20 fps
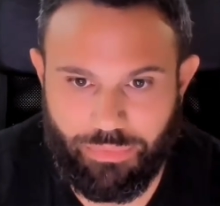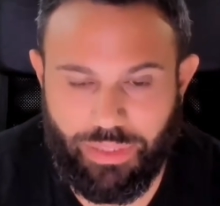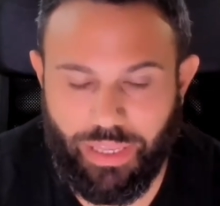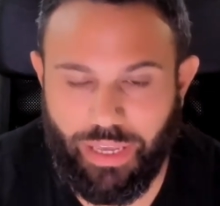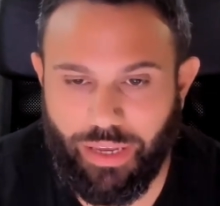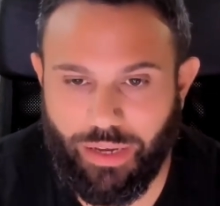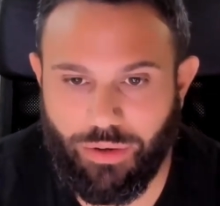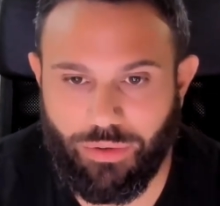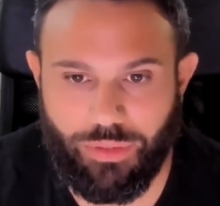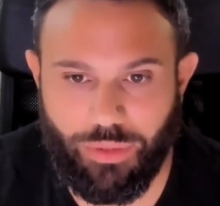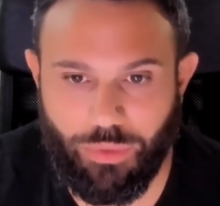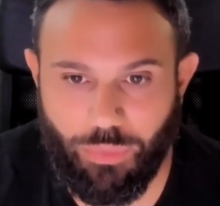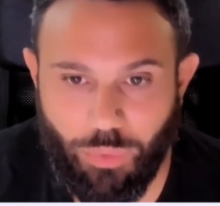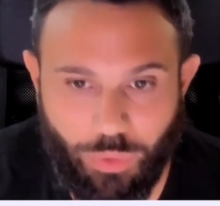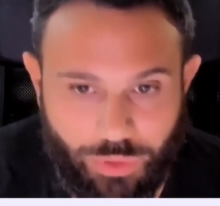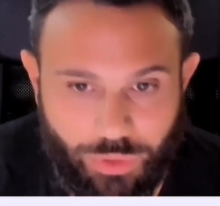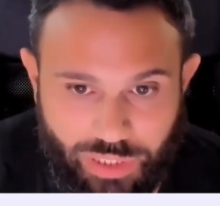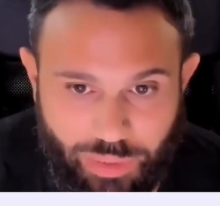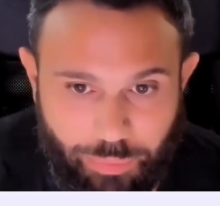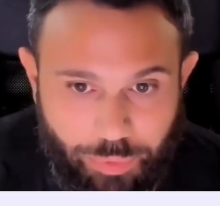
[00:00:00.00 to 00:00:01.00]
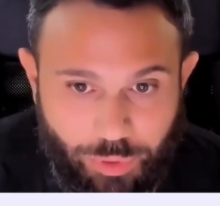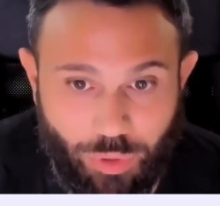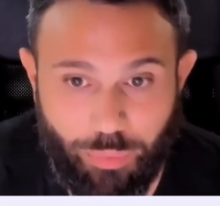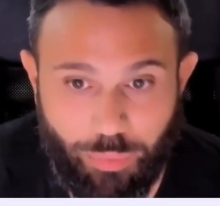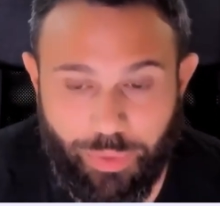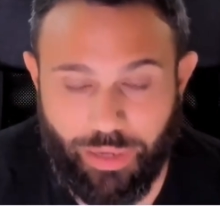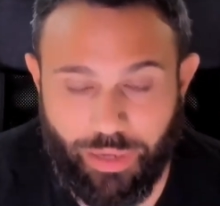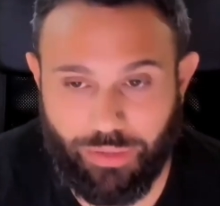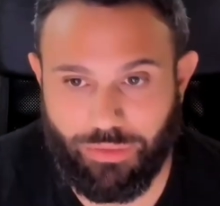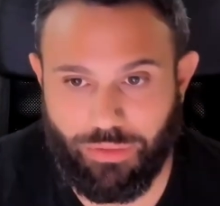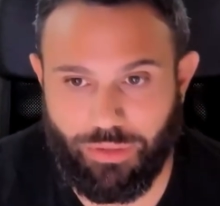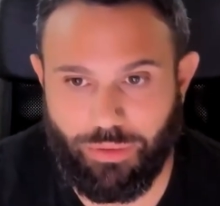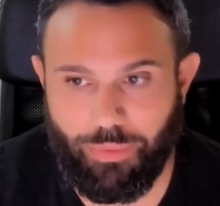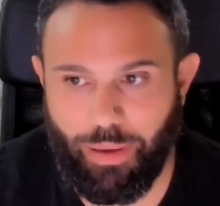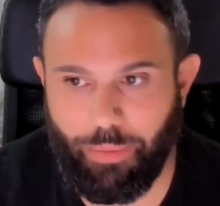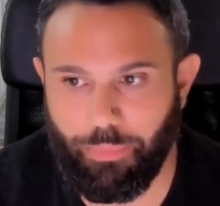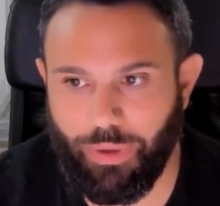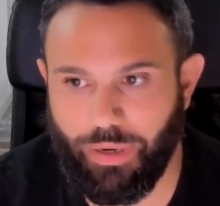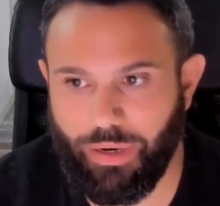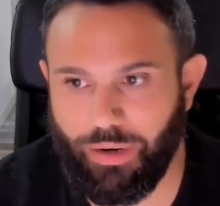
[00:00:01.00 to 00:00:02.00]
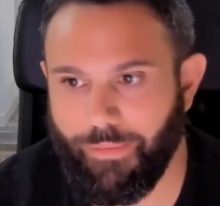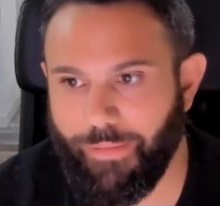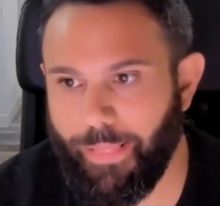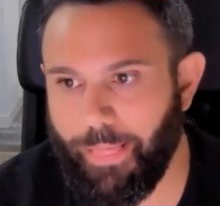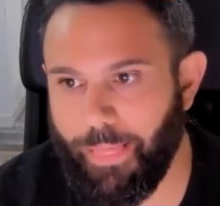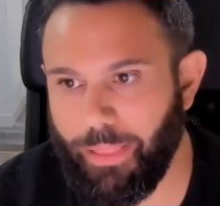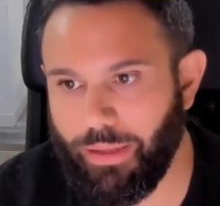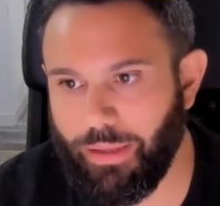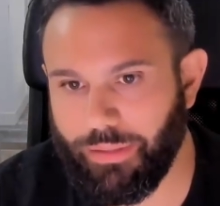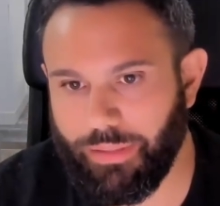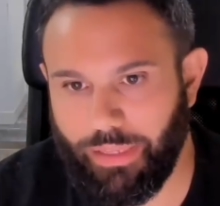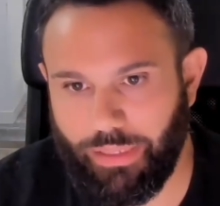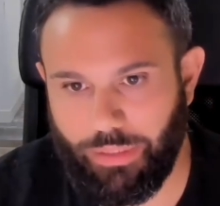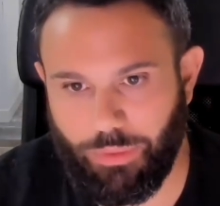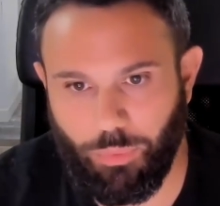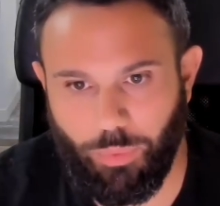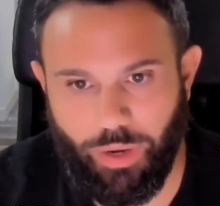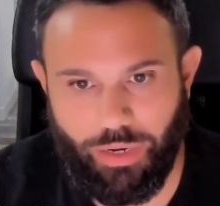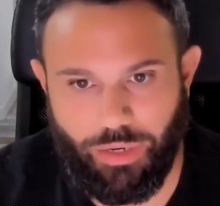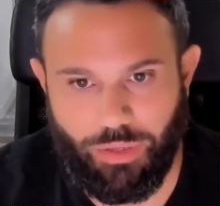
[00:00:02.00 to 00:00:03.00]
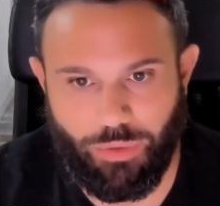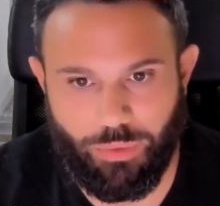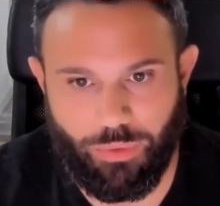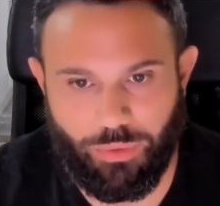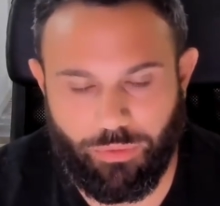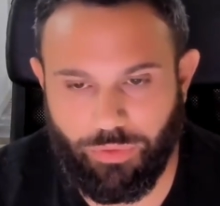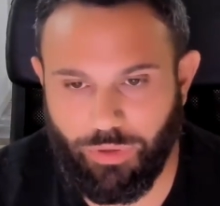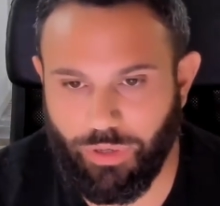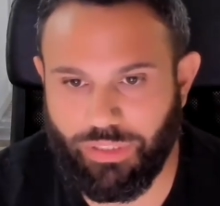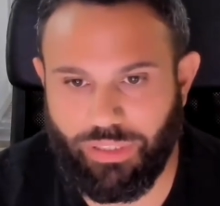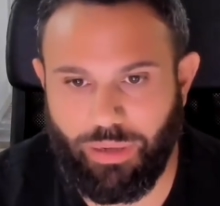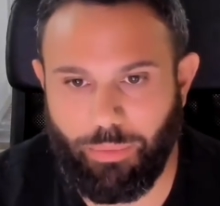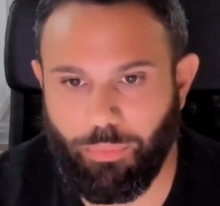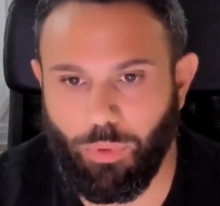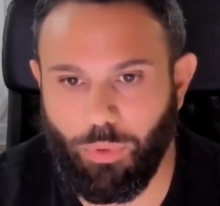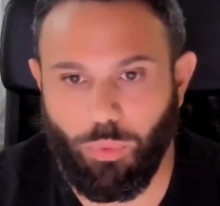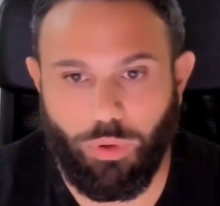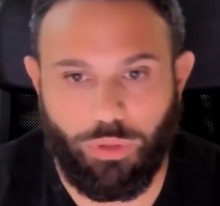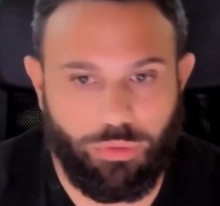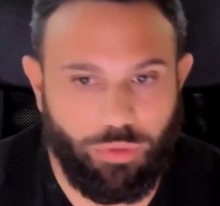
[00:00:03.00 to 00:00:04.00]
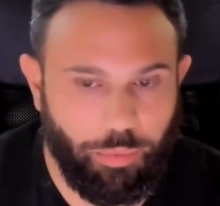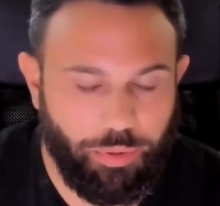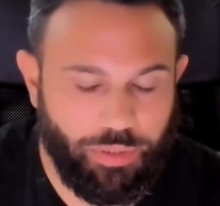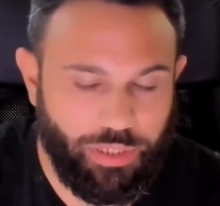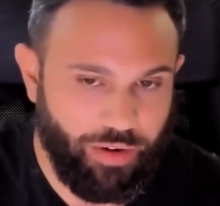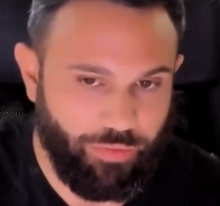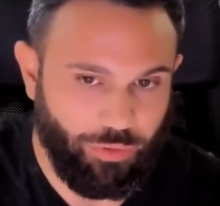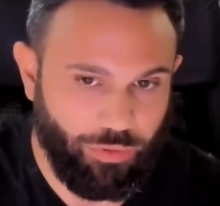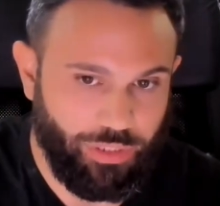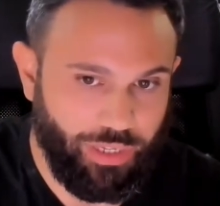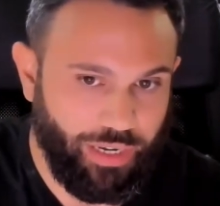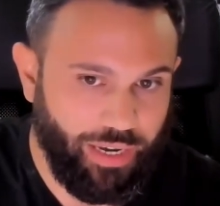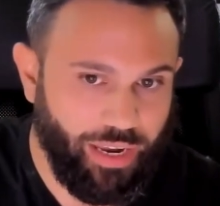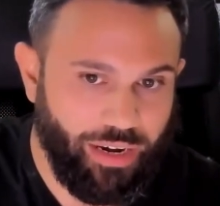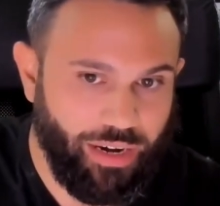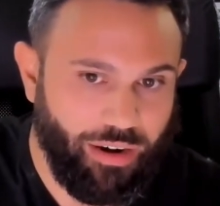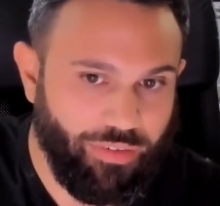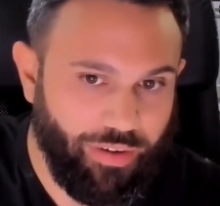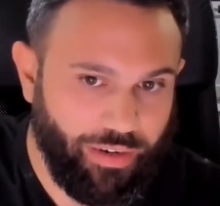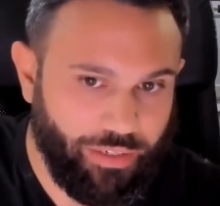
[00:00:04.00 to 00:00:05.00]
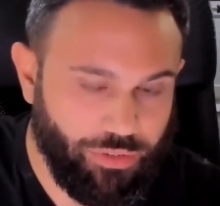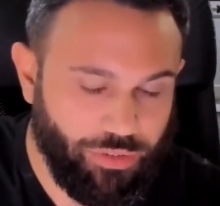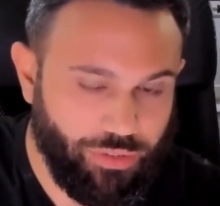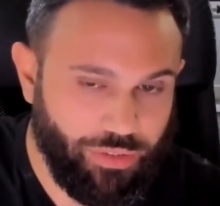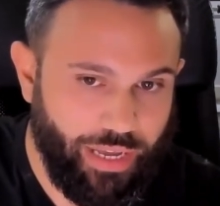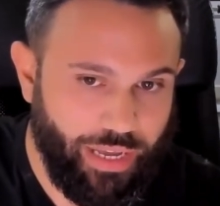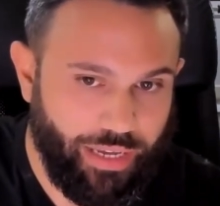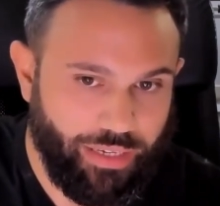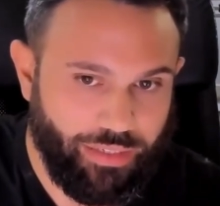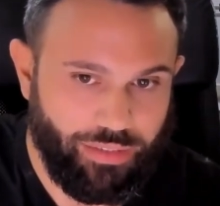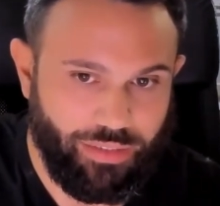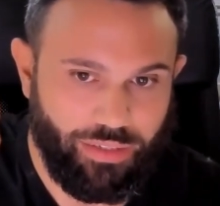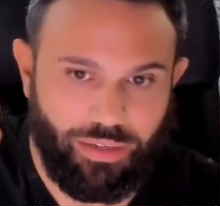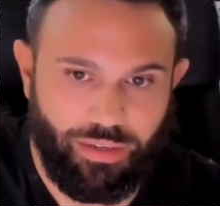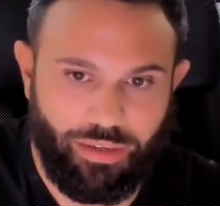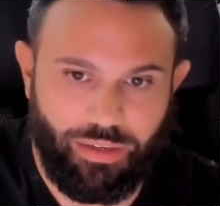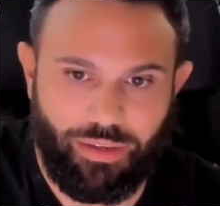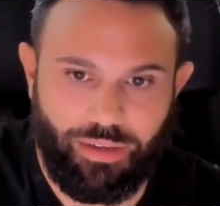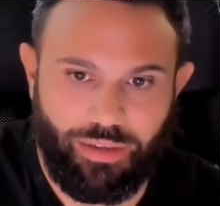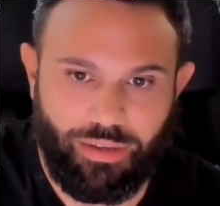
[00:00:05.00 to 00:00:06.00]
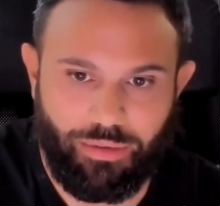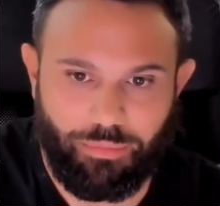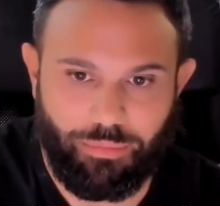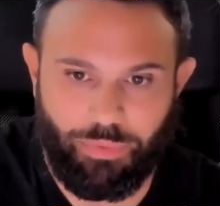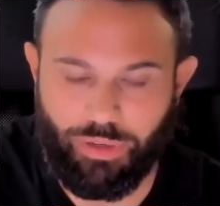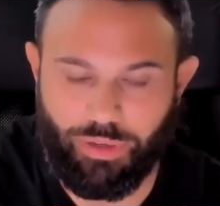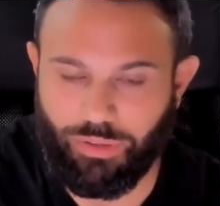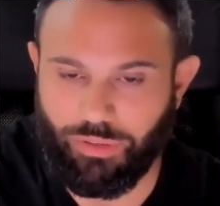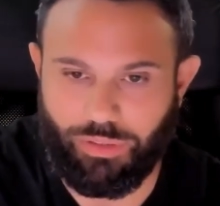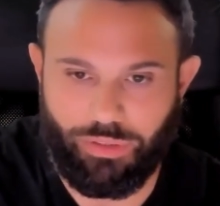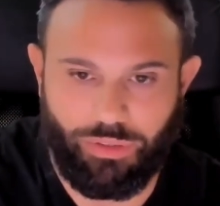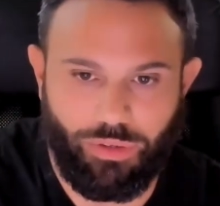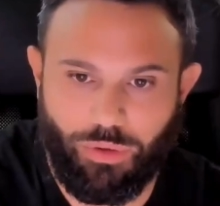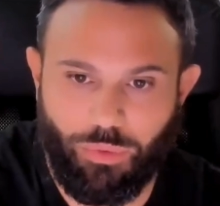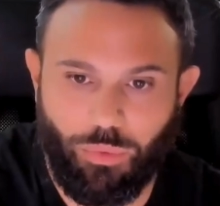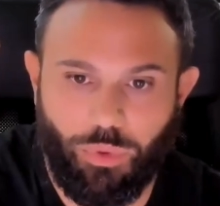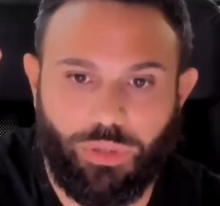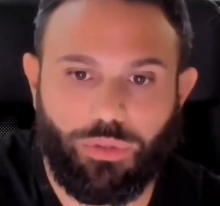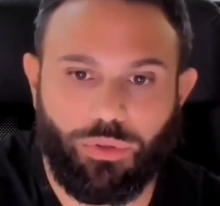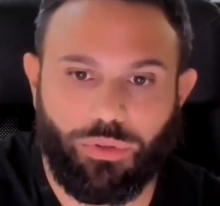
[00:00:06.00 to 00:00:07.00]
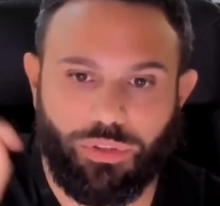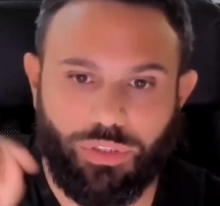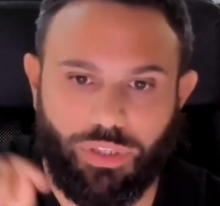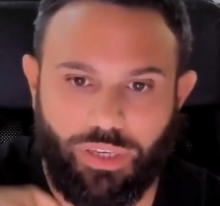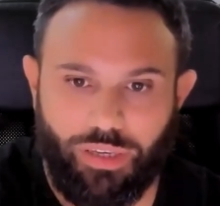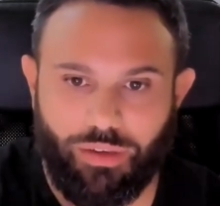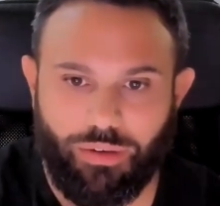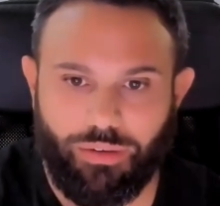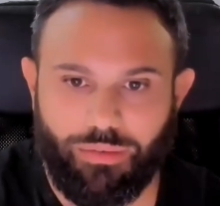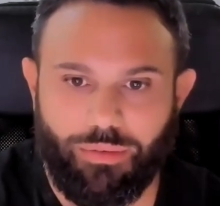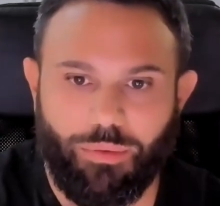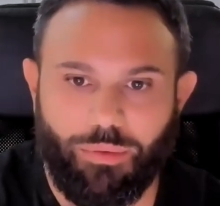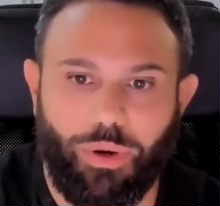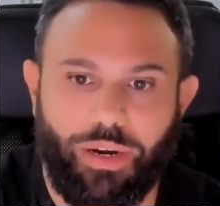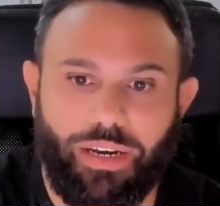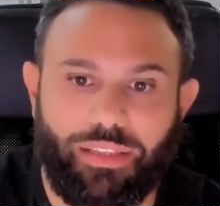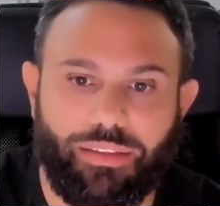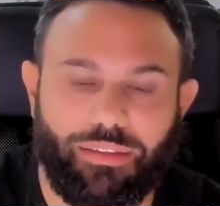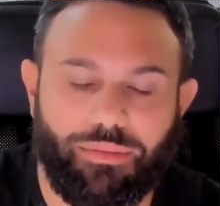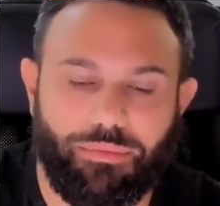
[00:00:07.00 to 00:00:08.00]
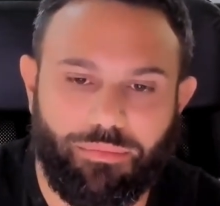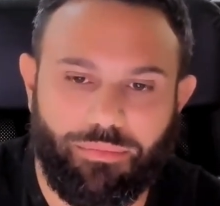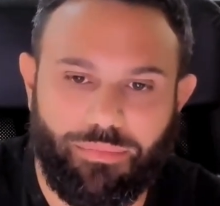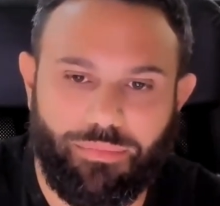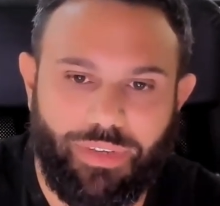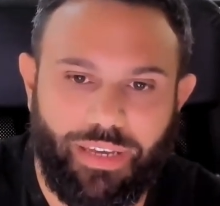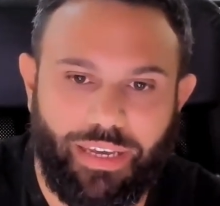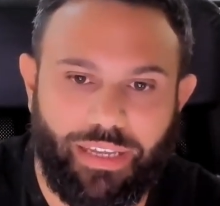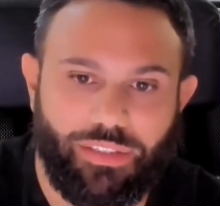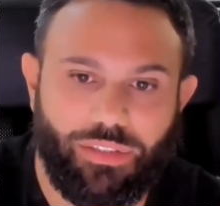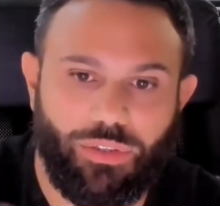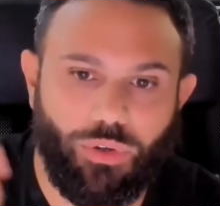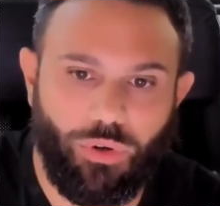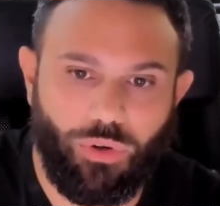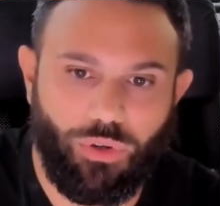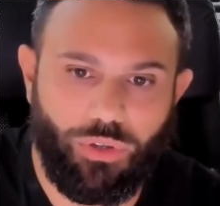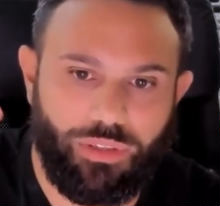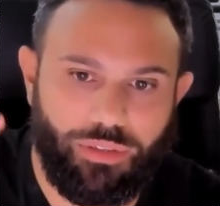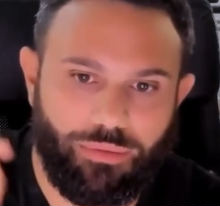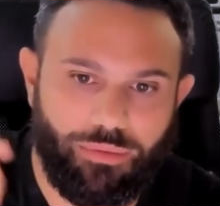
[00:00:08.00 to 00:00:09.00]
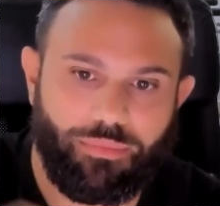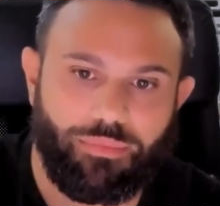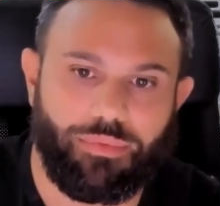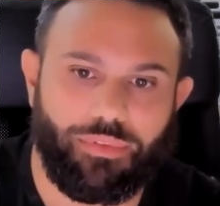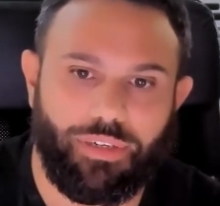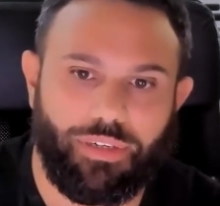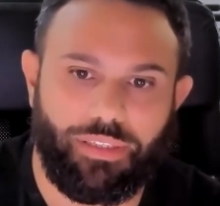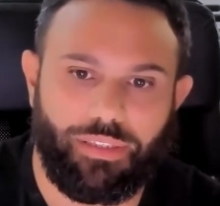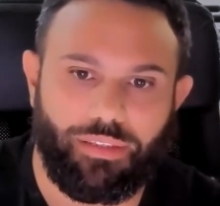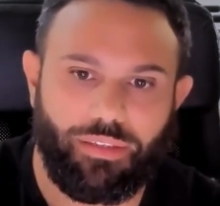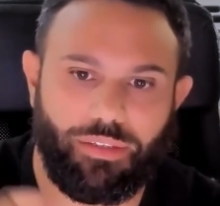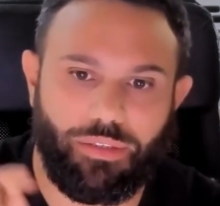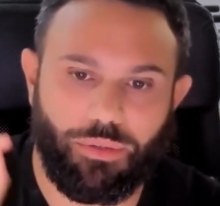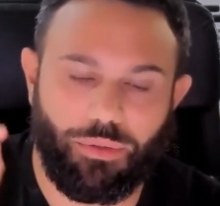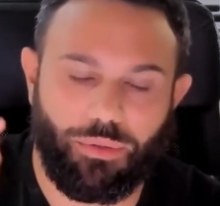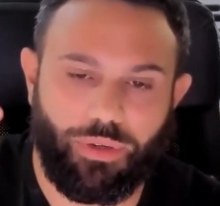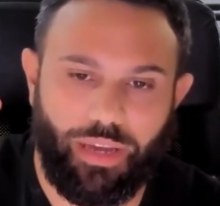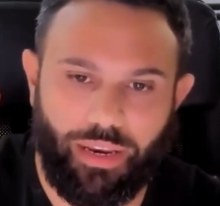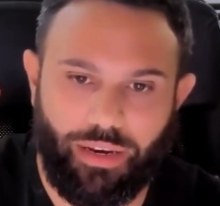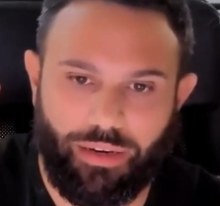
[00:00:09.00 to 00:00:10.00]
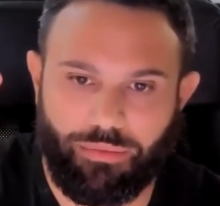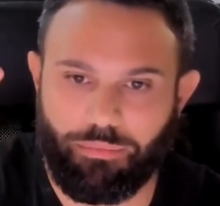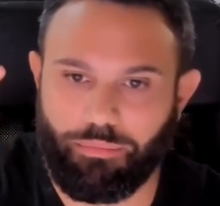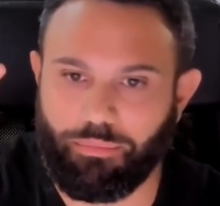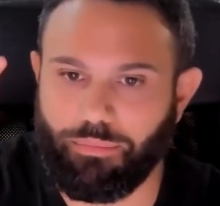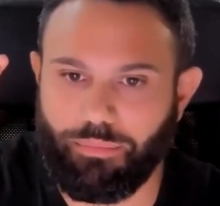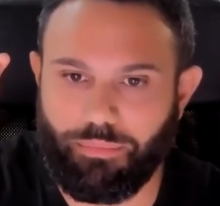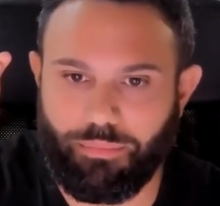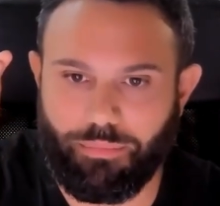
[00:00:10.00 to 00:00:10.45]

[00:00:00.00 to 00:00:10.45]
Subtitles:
take the whole CPU because remember that when you, for example, want to observe what a kernel function does, because you want to see when it gets called, right? You can